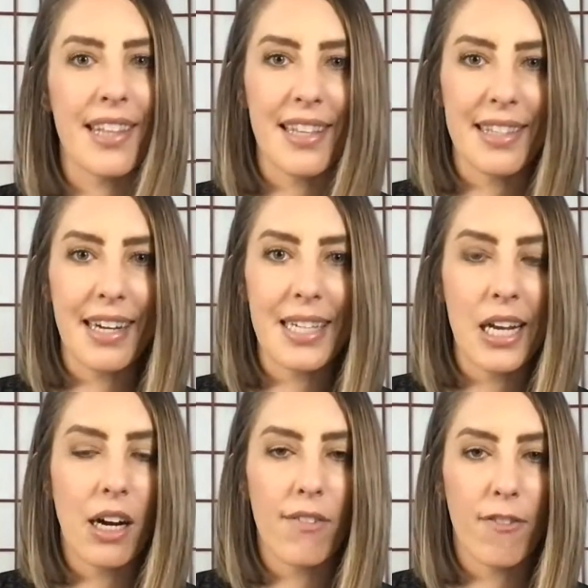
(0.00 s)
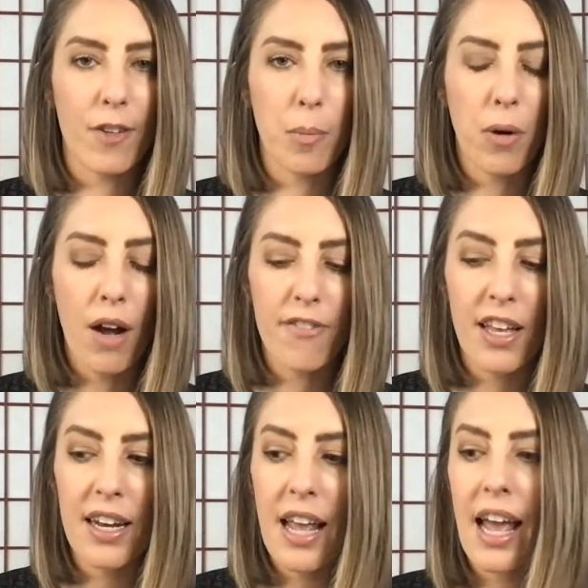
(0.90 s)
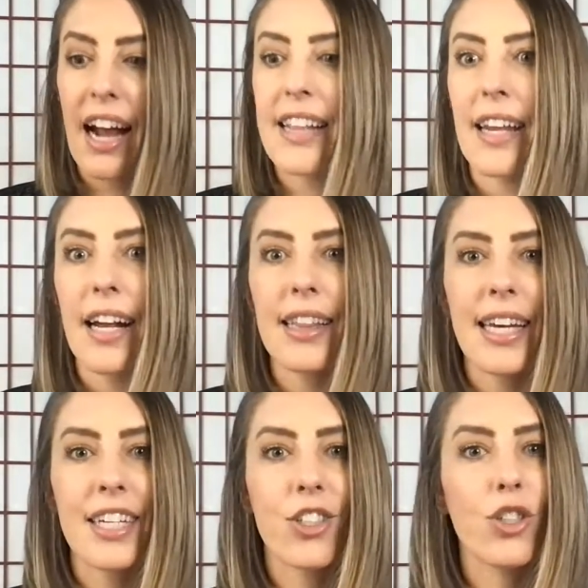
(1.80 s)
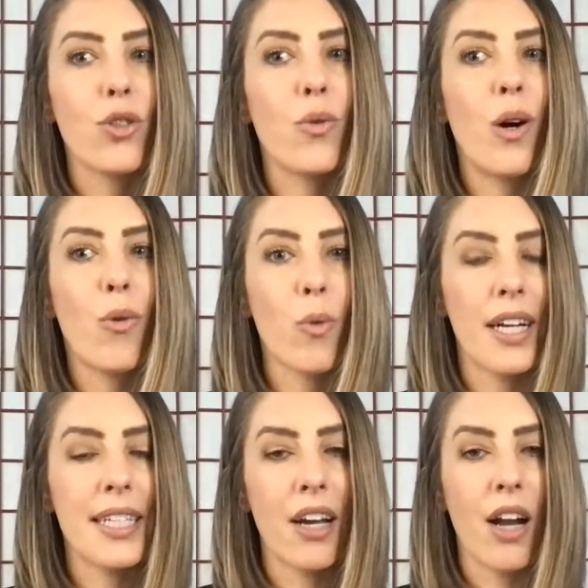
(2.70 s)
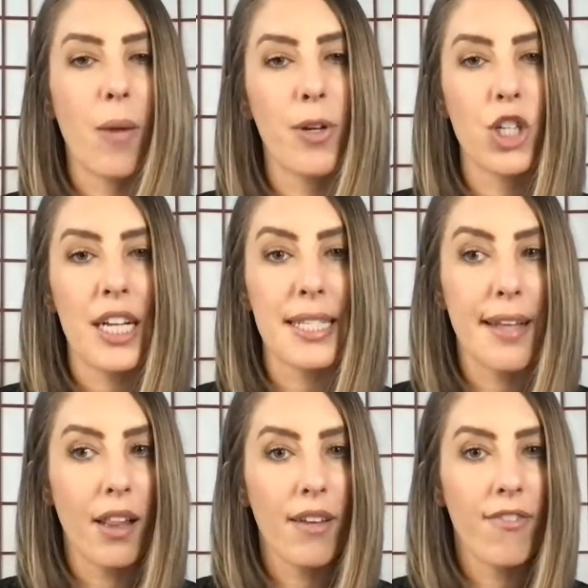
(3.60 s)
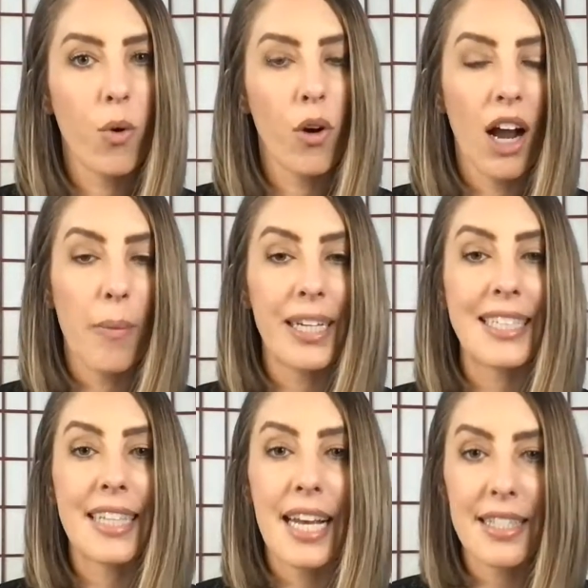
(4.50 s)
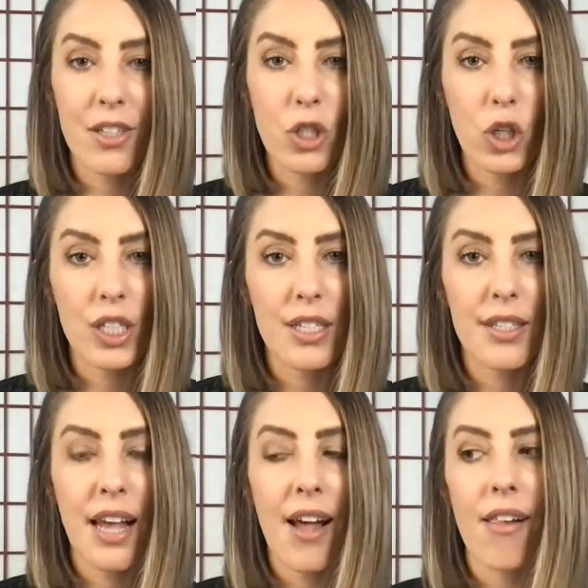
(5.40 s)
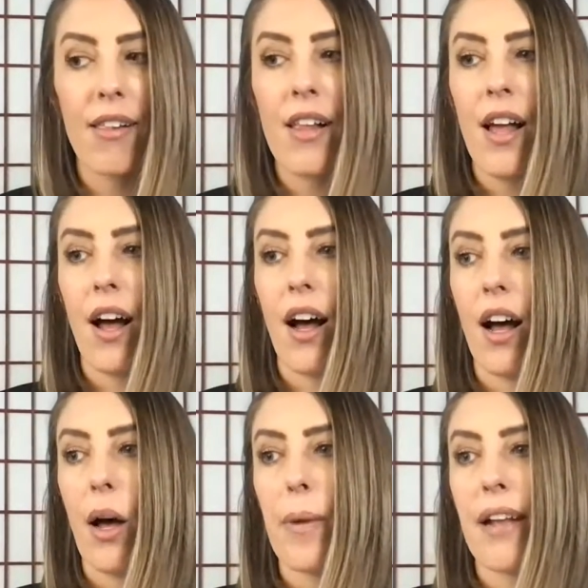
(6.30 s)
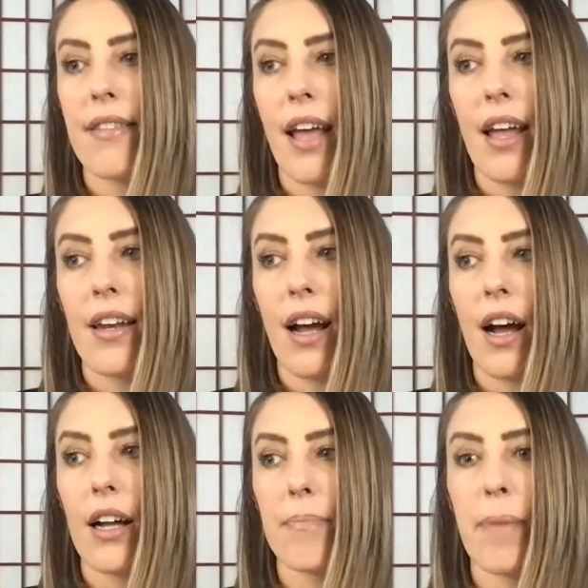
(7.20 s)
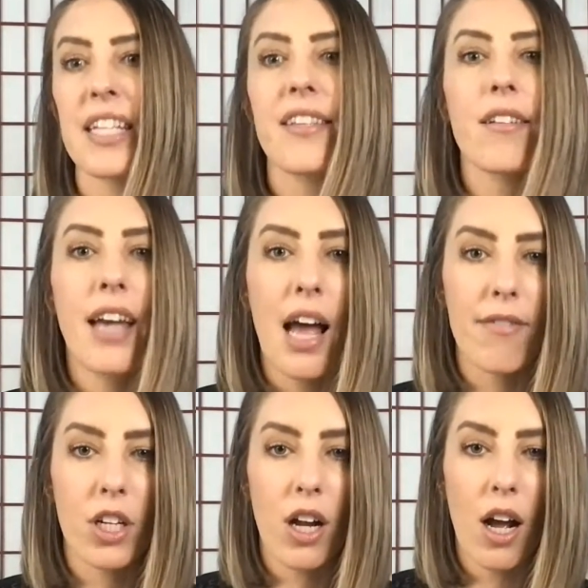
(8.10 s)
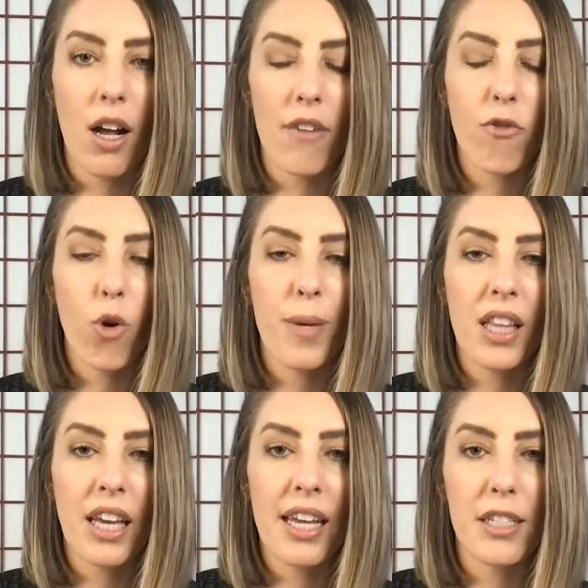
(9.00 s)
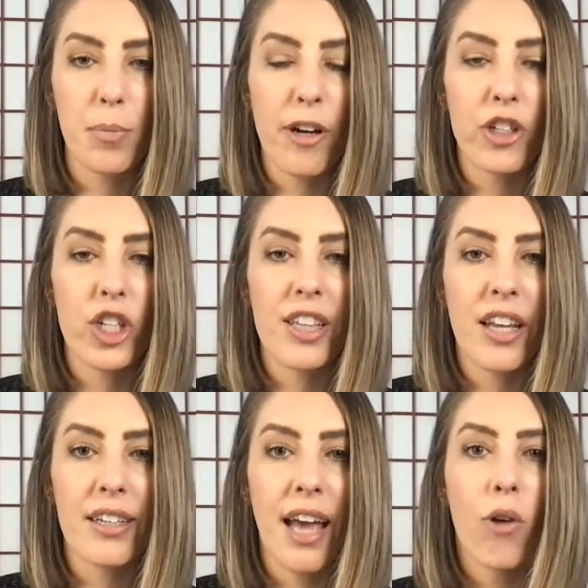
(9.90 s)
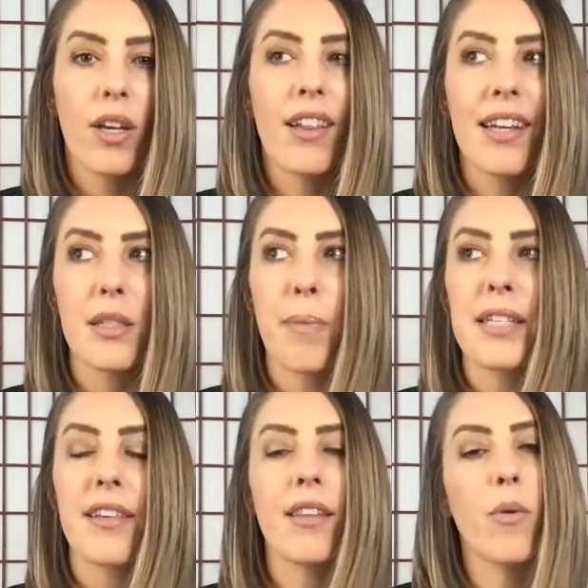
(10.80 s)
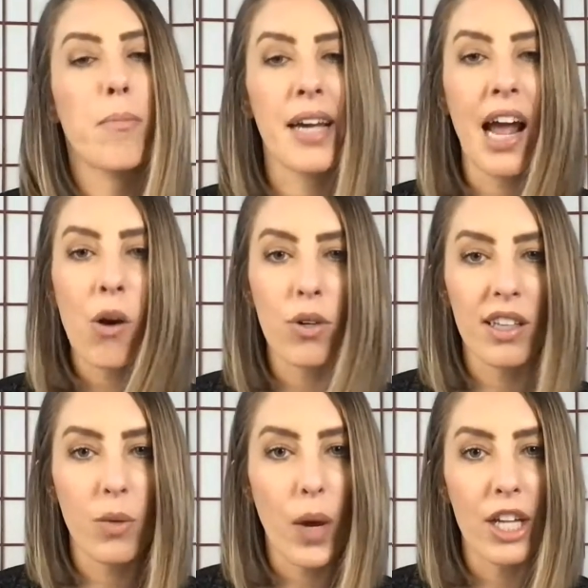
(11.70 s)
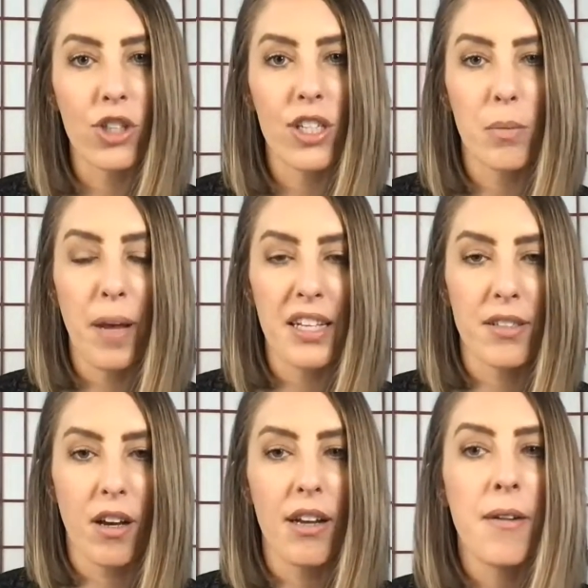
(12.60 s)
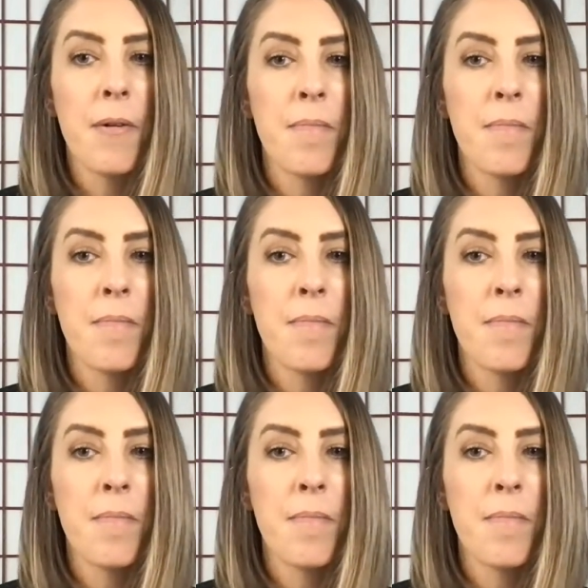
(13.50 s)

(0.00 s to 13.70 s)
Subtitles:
that's going to take off of your profit. And then I like to write down how much I sell it for, how many days it took to sell. And then basically I have a formula in a spreadsheet that calculates basically what my hourly wage is based on